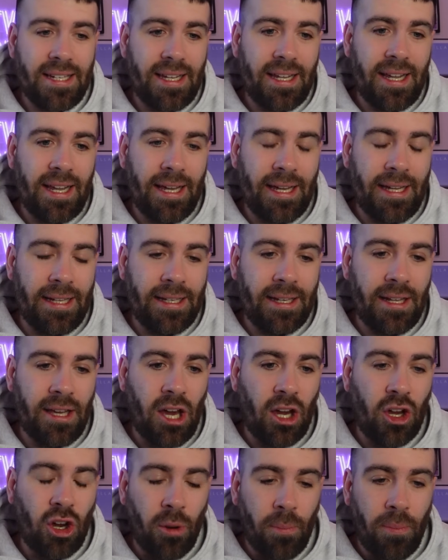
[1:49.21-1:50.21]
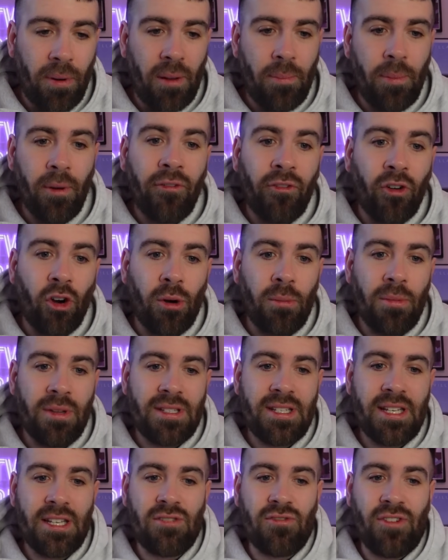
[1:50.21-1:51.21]
in a couple of
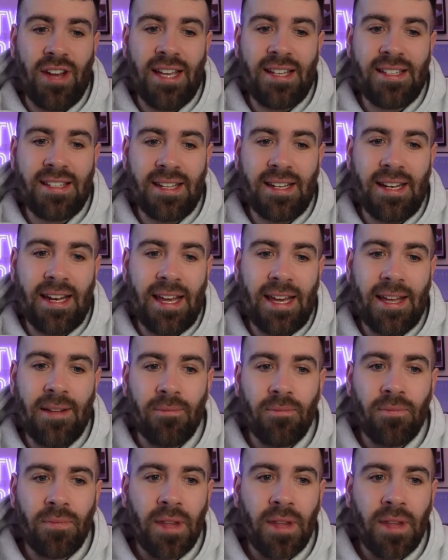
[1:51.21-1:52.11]
performances recently,